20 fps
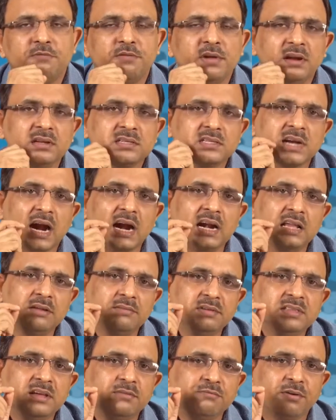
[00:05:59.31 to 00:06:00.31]
we are starting
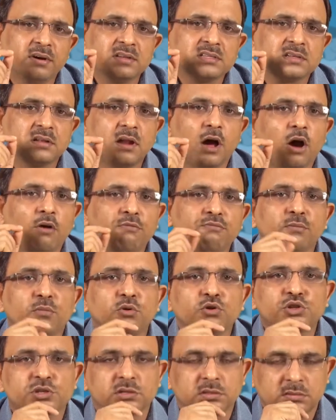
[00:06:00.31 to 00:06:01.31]
with the first law of
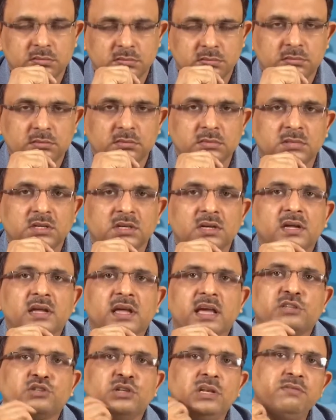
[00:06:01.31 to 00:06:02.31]
motion,
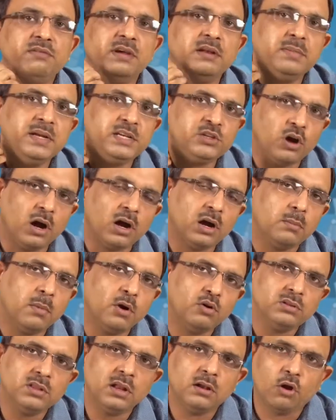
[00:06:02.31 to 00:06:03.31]
actually when we talk about the